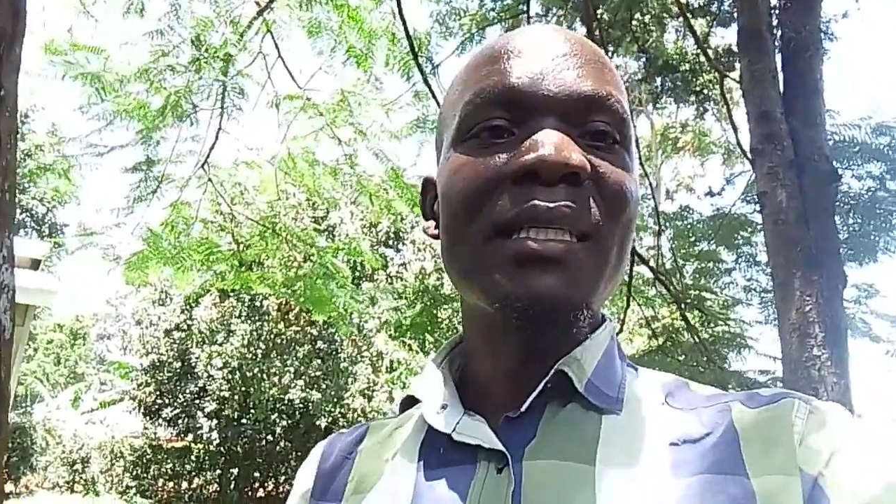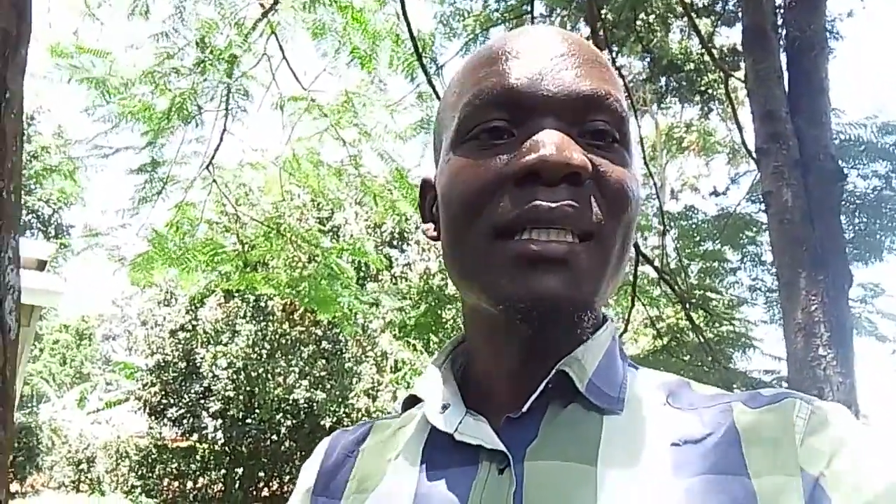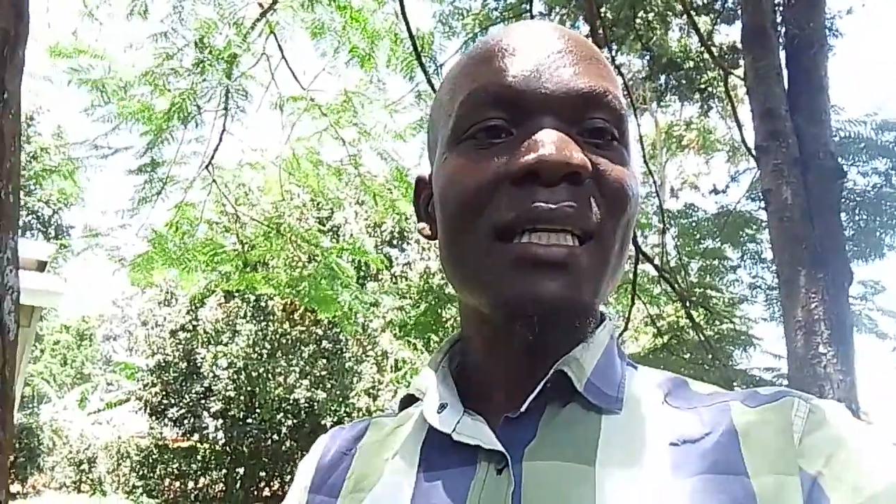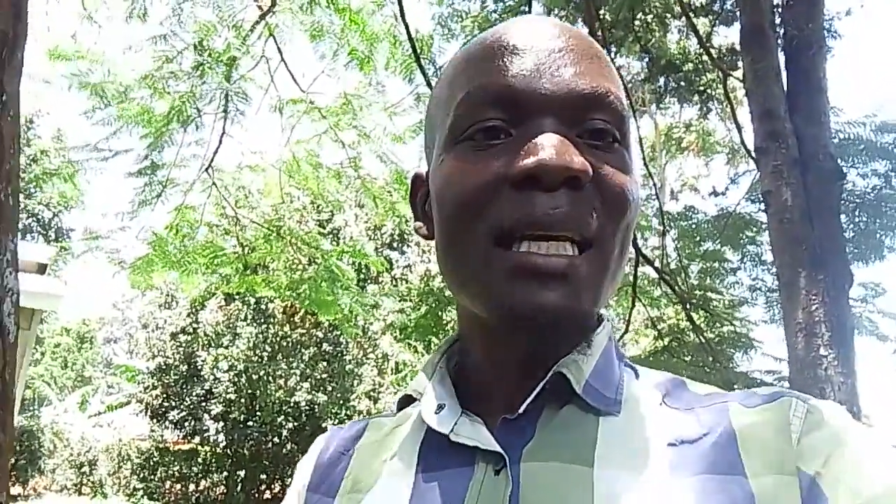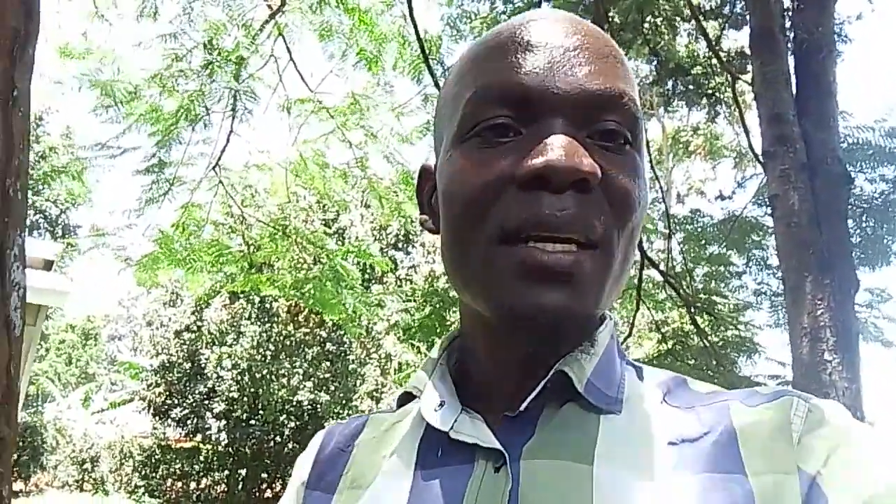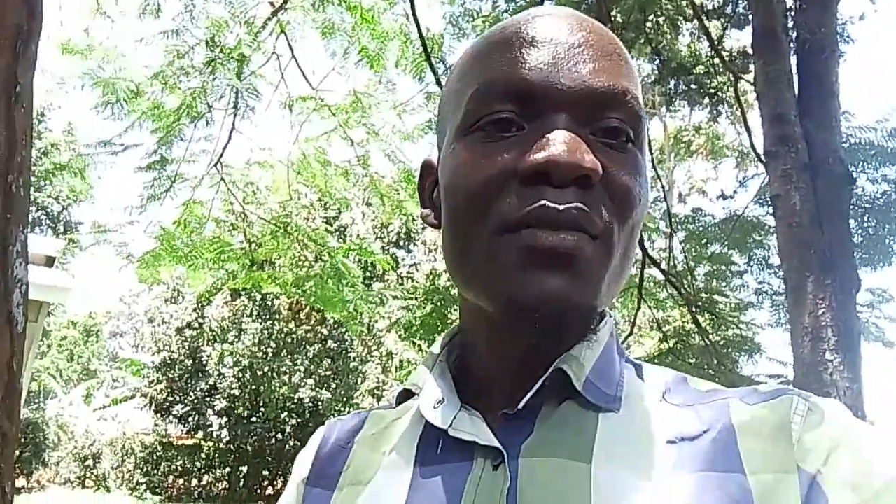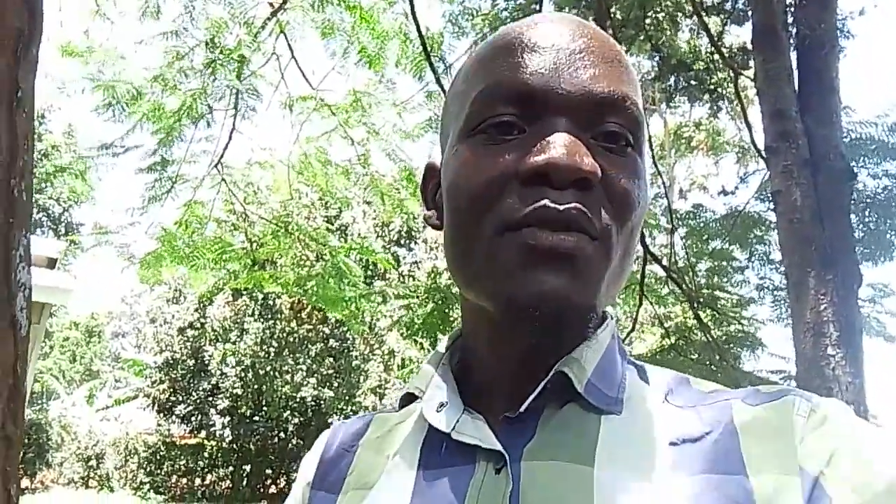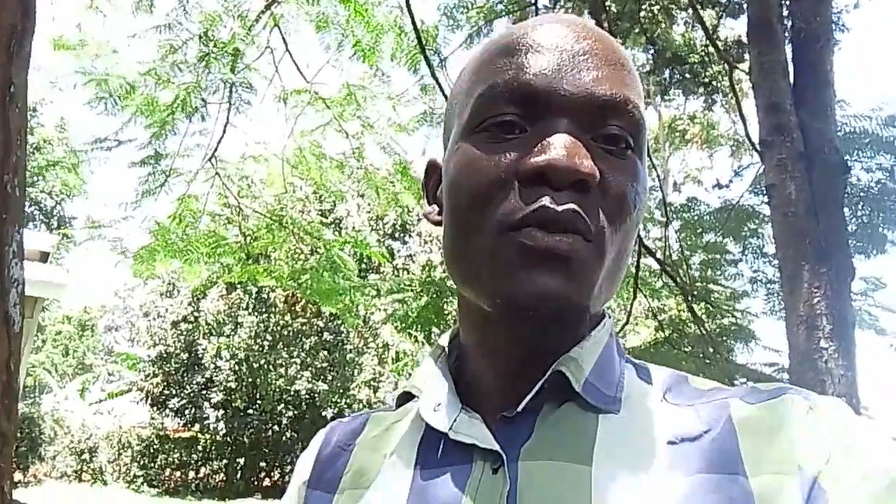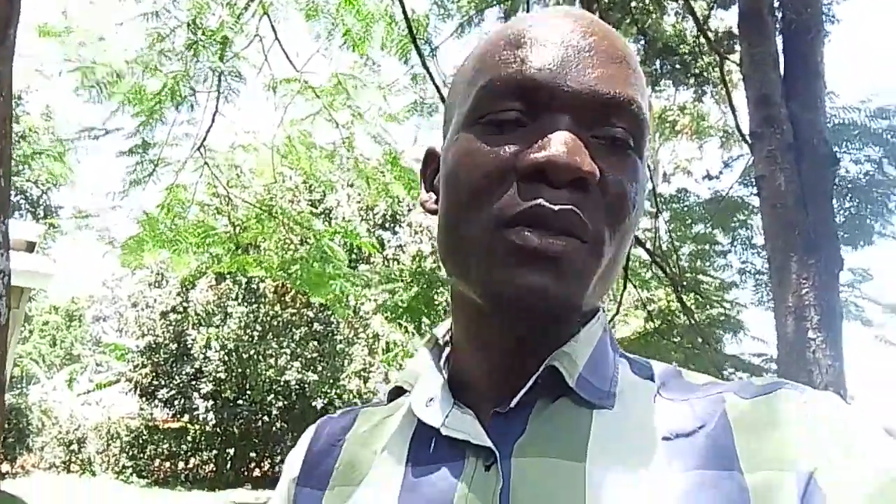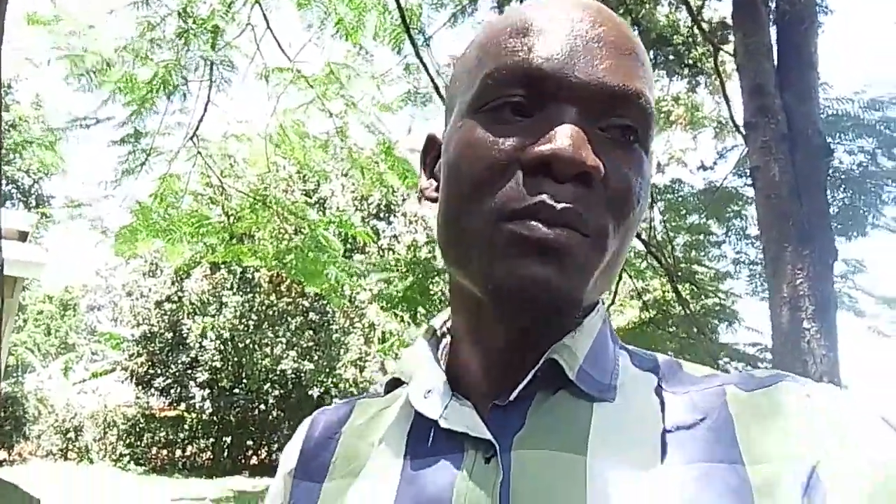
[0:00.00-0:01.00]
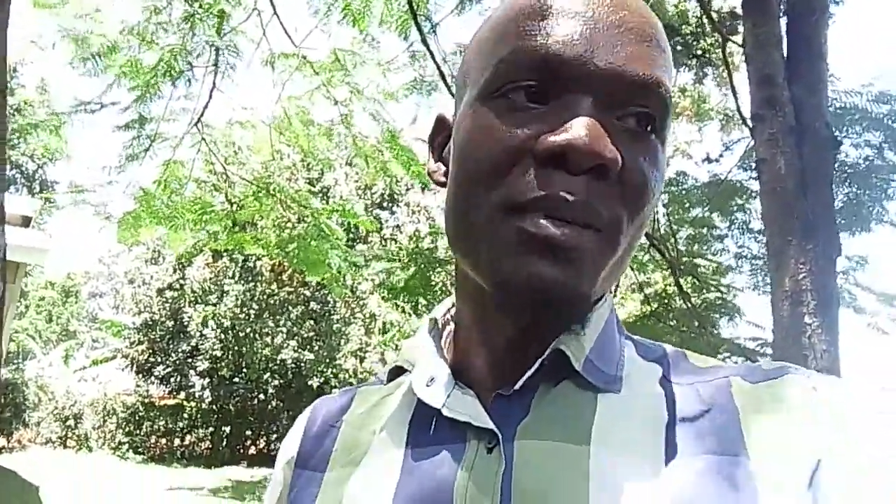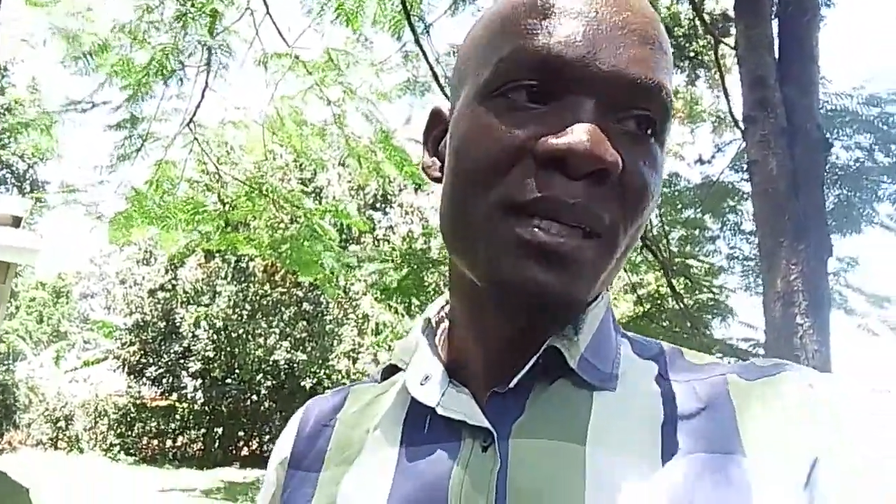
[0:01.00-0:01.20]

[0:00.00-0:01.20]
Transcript: she lives with